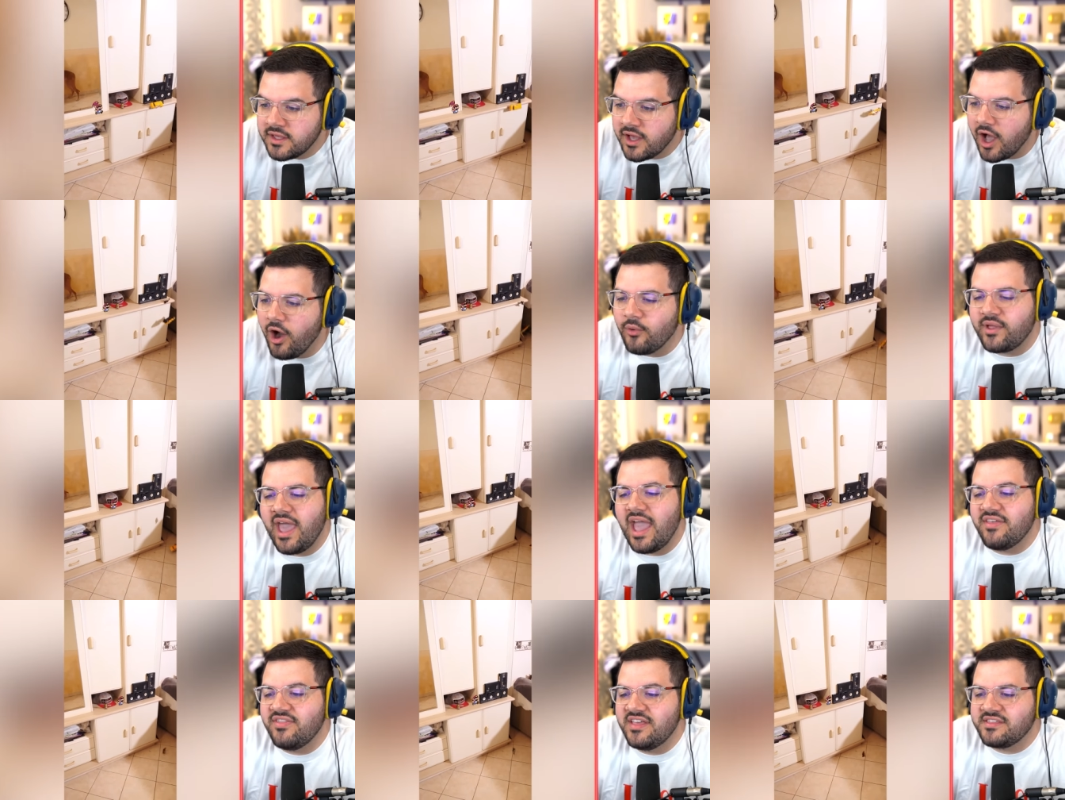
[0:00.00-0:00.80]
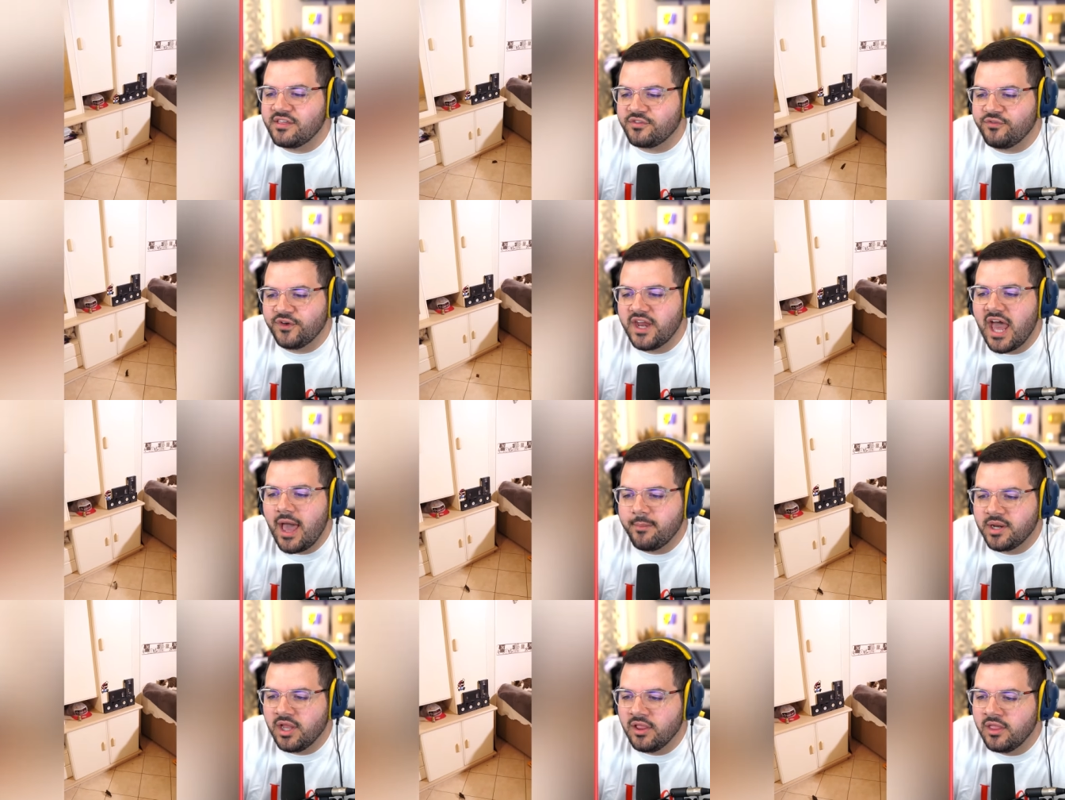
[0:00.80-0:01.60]
Okay, this is
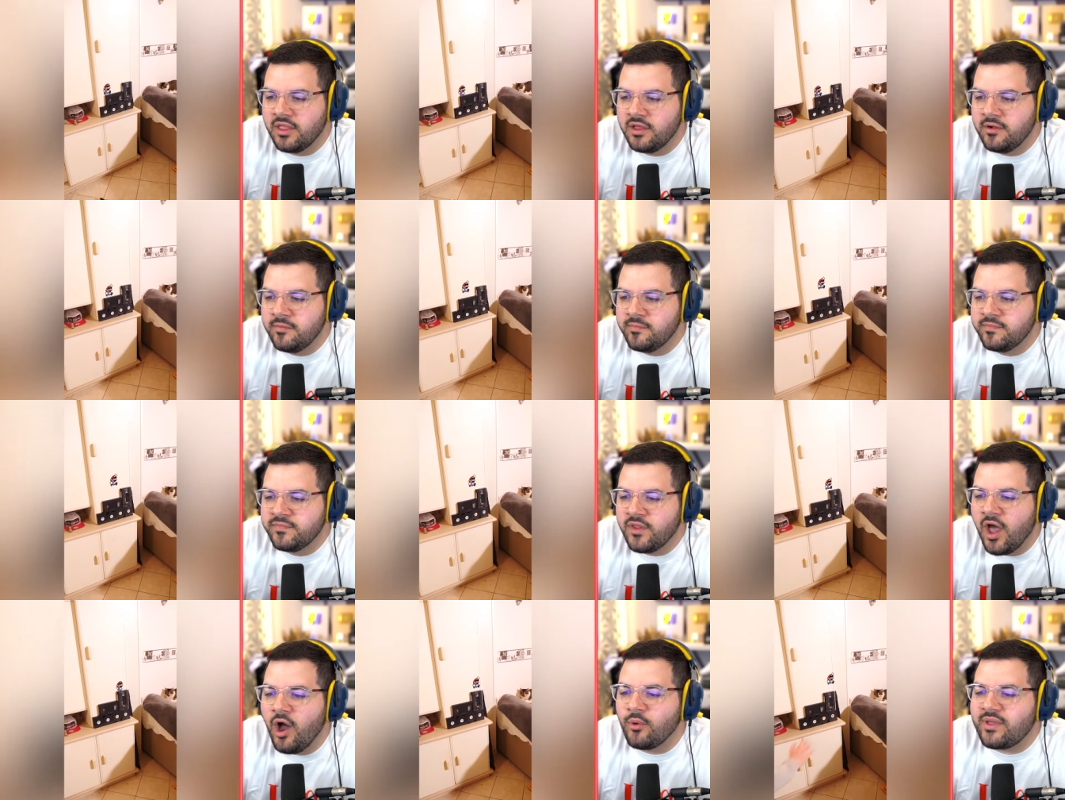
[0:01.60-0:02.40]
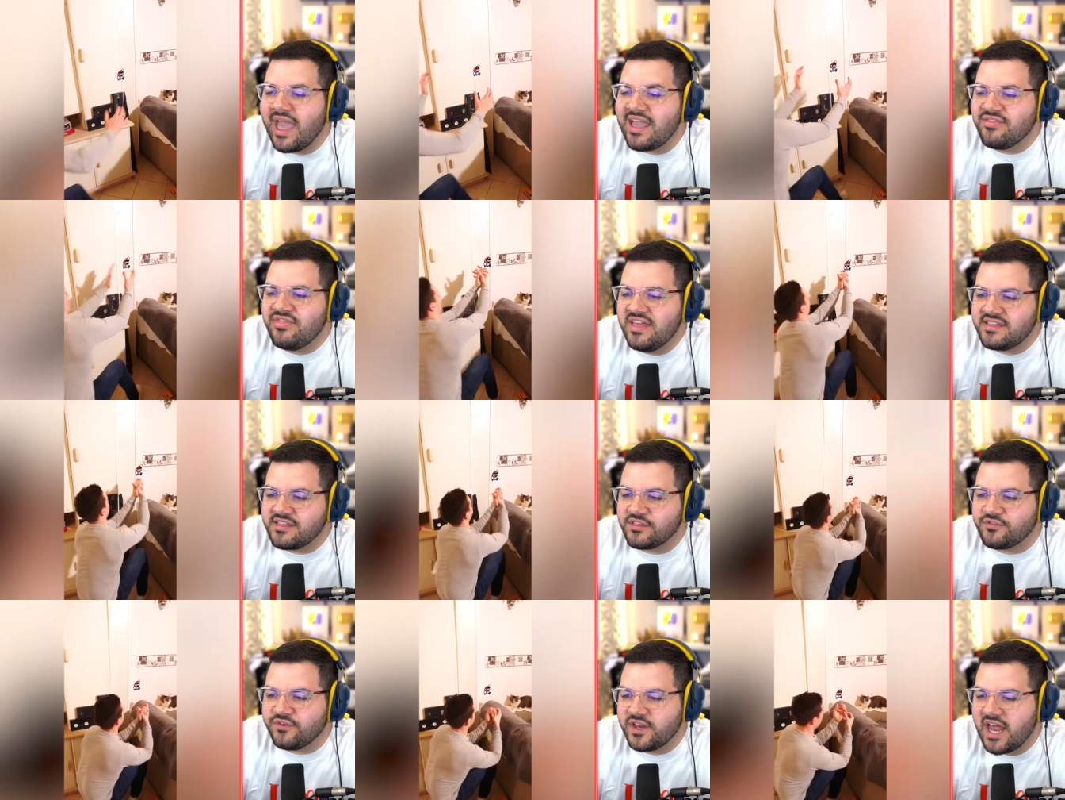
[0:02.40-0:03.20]
phenomenal. Okay, this
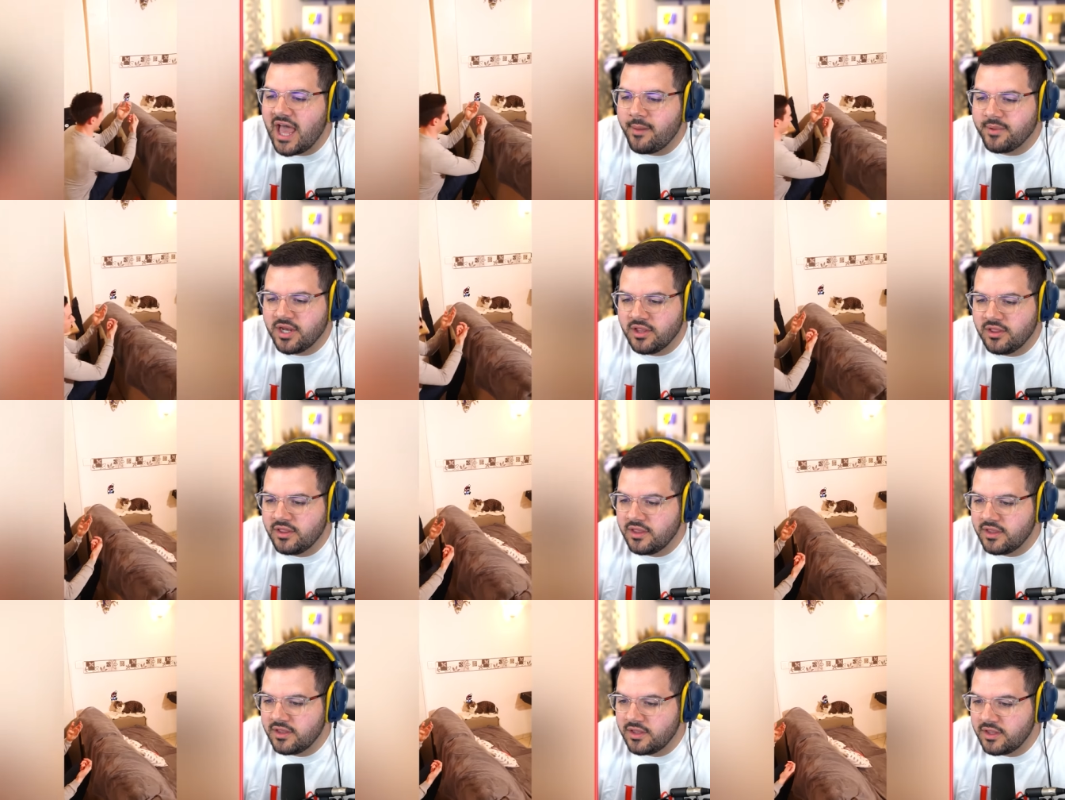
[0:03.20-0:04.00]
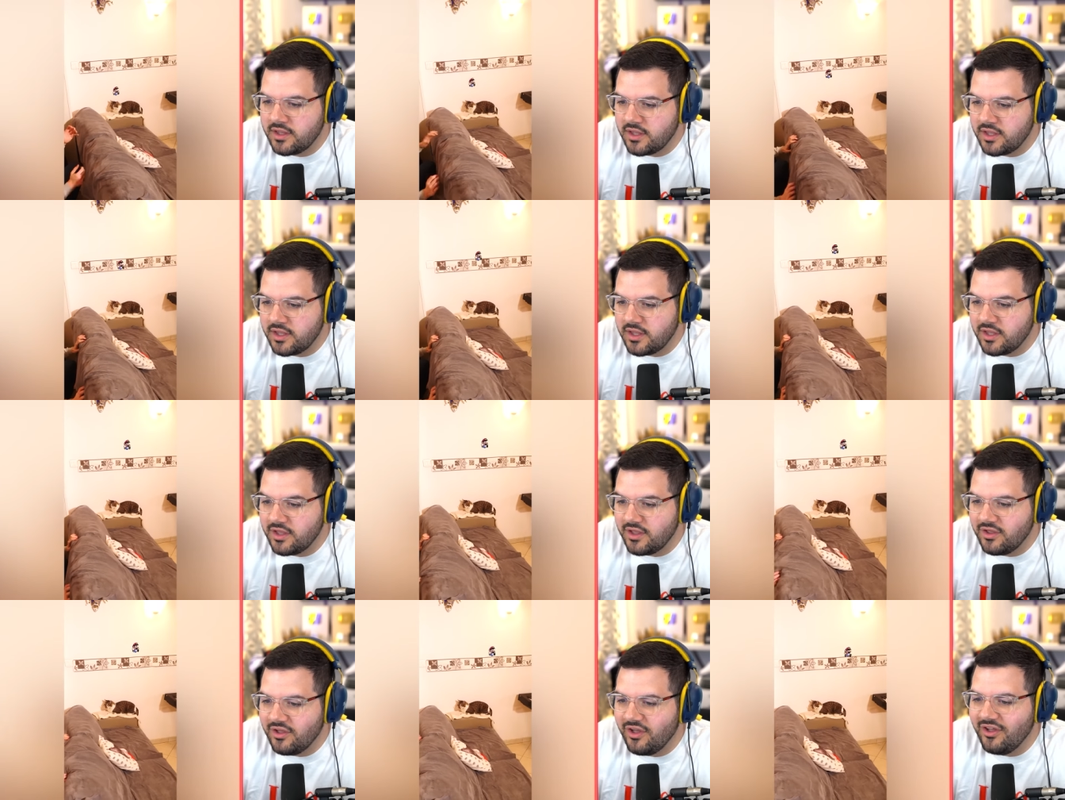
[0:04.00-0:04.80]
is phenomenal.
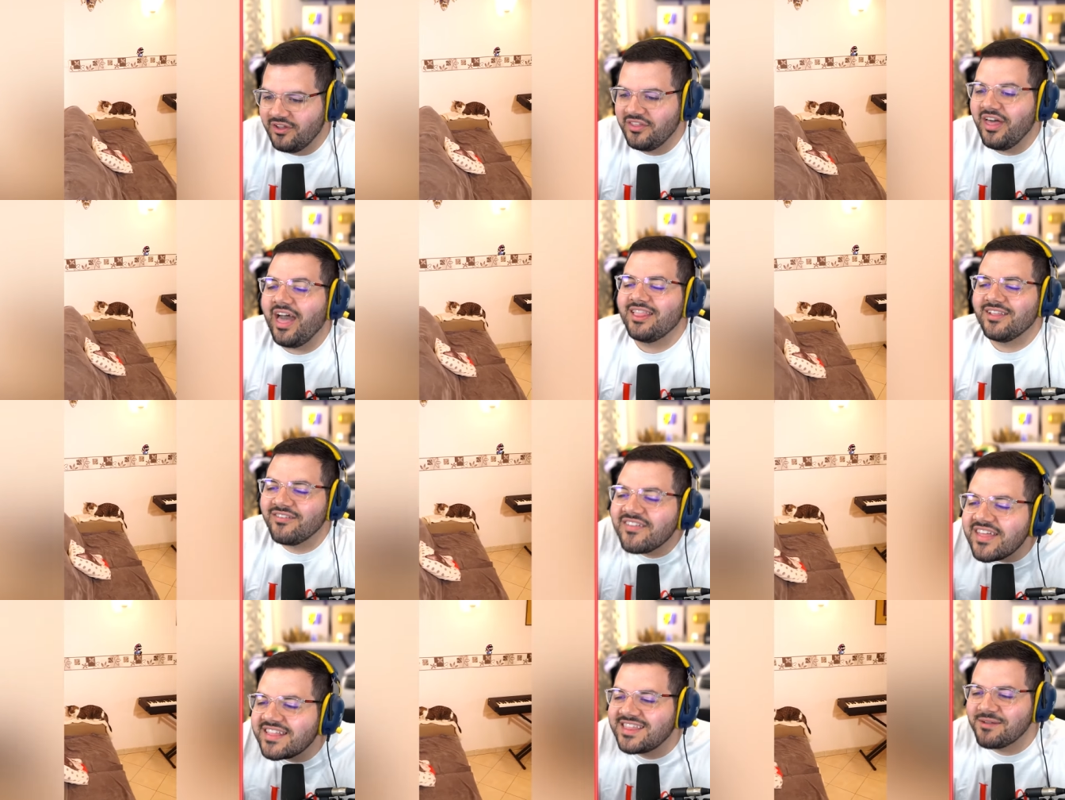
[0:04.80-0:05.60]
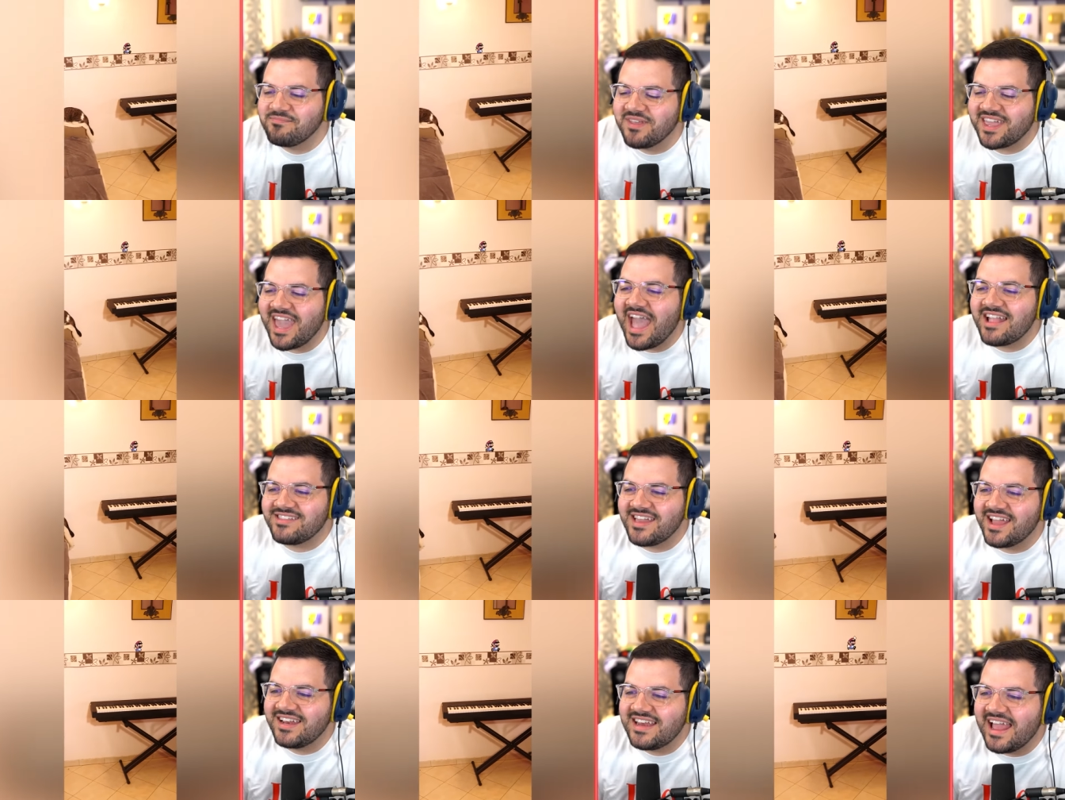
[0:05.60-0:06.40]
I love how they dip the cat's
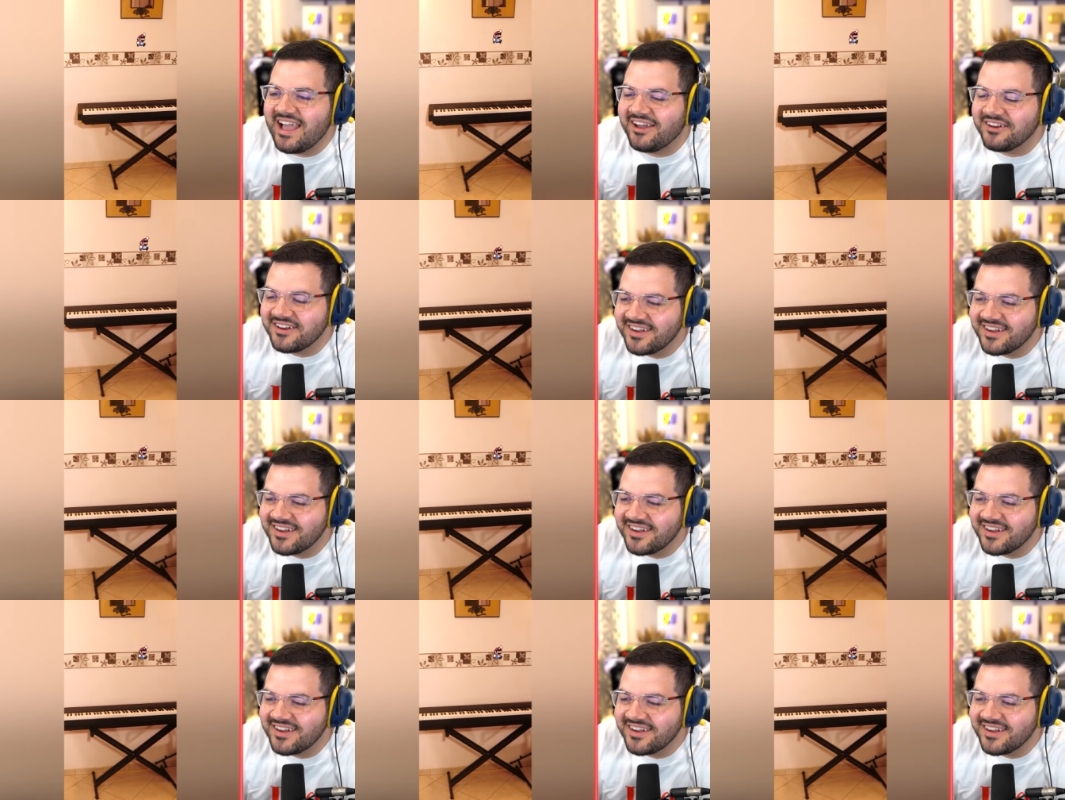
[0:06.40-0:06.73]
head down.